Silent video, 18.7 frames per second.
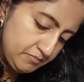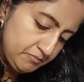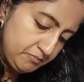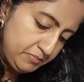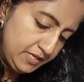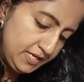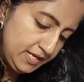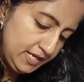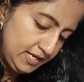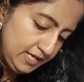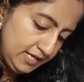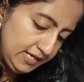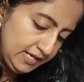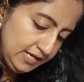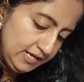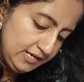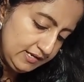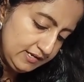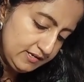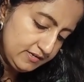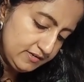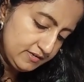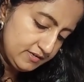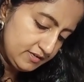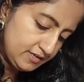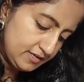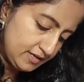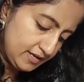BE
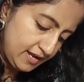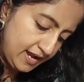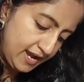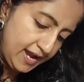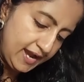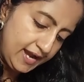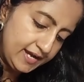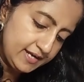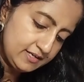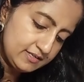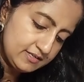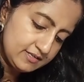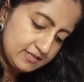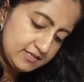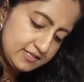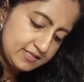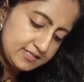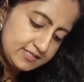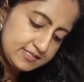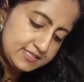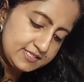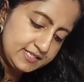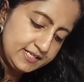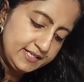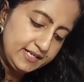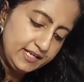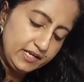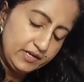and
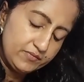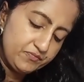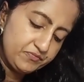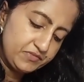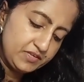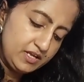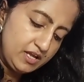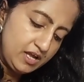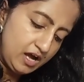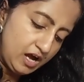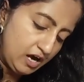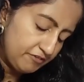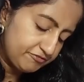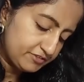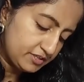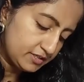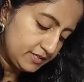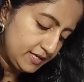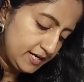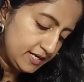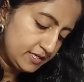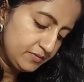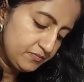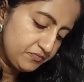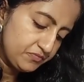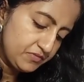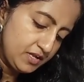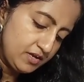CD. After that,
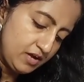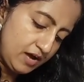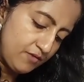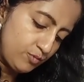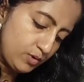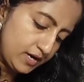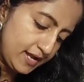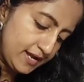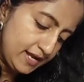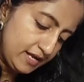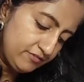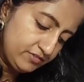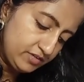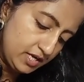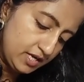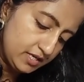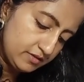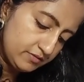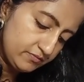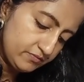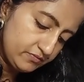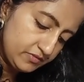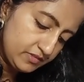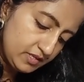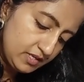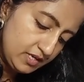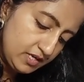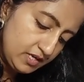what I have done,
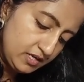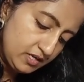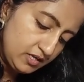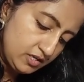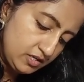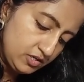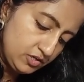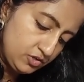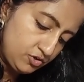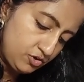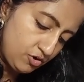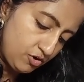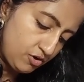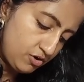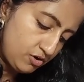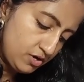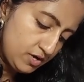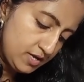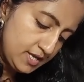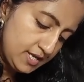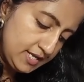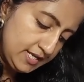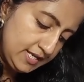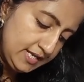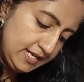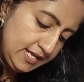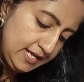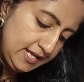draw
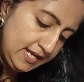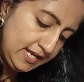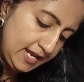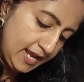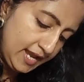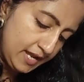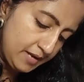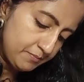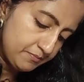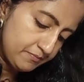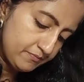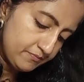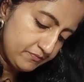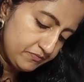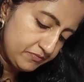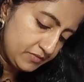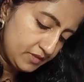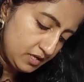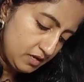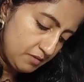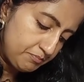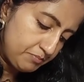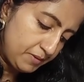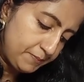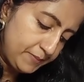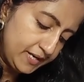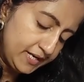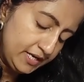EM
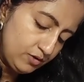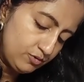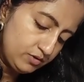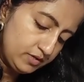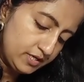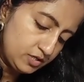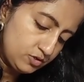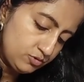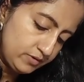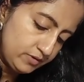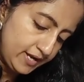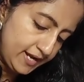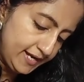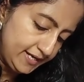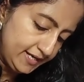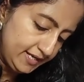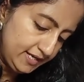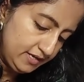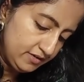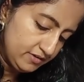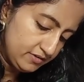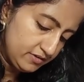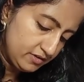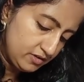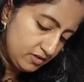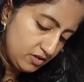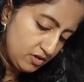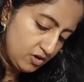perpendicular to AD,
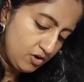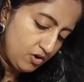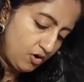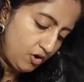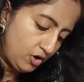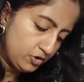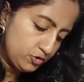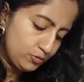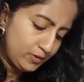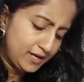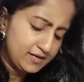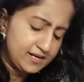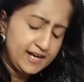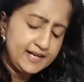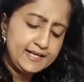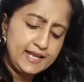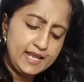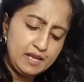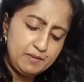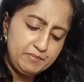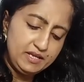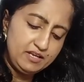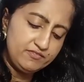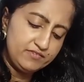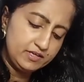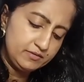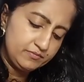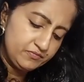or you can write AD
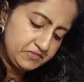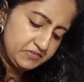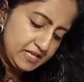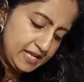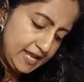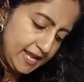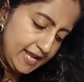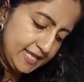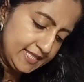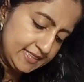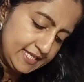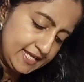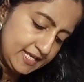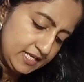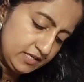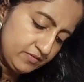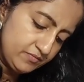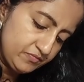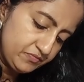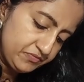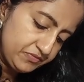even, and then